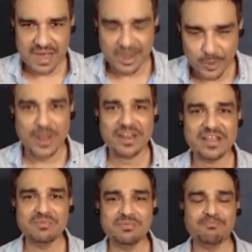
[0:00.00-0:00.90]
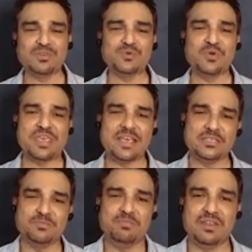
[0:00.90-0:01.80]
Hello and welcome to
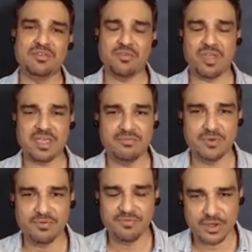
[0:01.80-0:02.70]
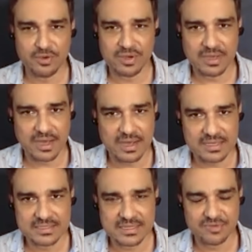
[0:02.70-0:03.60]
ESPN Quick Info video
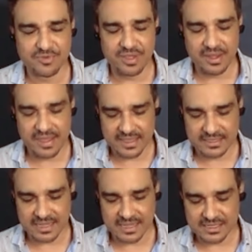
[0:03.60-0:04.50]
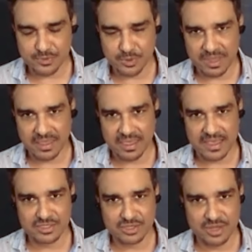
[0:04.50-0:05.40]
cast, and really excited with my
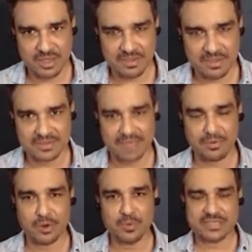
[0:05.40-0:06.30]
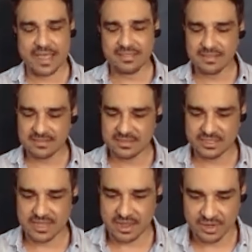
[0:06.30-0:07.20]
guest today because I've always had this
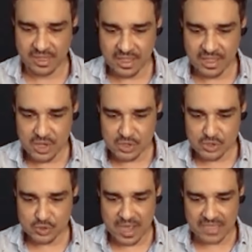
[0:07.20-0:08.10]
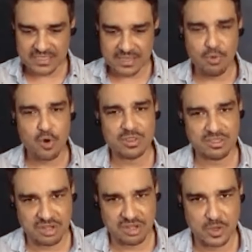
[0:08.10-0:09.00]
desire to ask him more
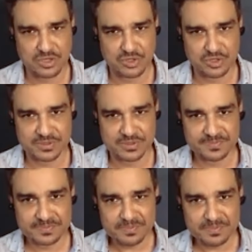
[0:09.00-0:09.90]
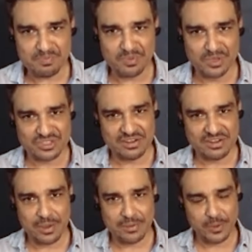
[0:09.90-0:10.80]
than three questions. Because
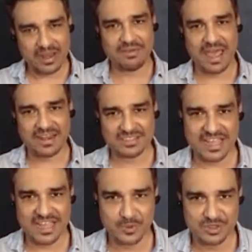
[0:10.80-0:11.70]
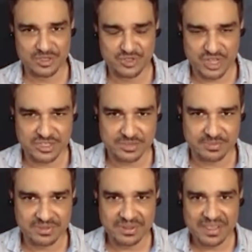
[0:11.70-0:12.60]
generally when I've had a chat with this
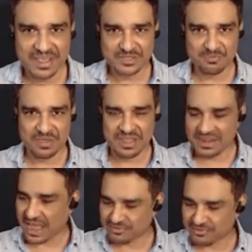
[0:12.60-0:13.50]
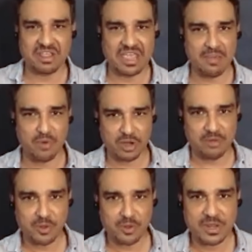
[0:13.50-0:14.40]
gentleman, it's been after a game or
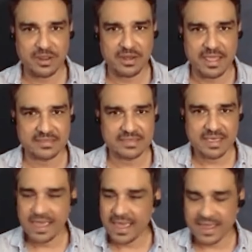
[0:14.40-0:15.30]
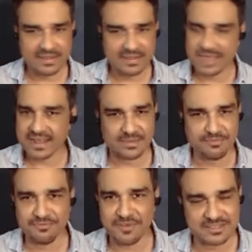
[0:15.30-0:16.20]
in between innings, and he's had
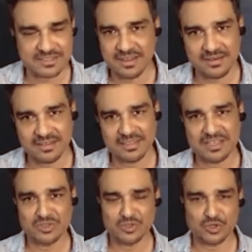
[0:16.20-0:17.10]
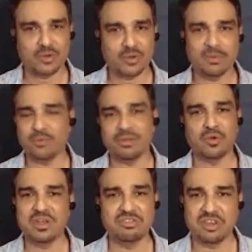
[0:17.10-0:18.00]
some fascinating things to talk about, but
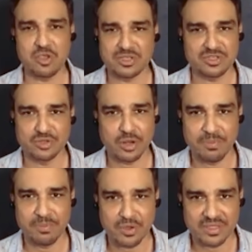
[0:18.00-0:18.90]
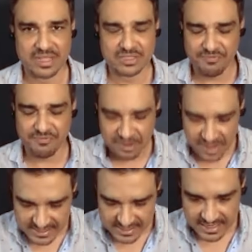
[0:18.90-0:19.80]
only three questions, not beyond that. So
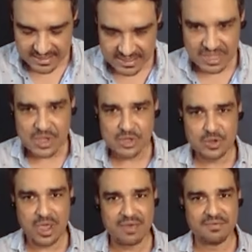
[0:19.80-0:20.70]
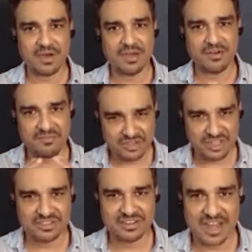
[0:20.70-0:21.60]
very excited to have
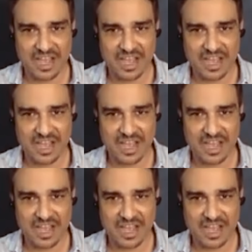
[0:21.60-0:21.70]
Ravichandran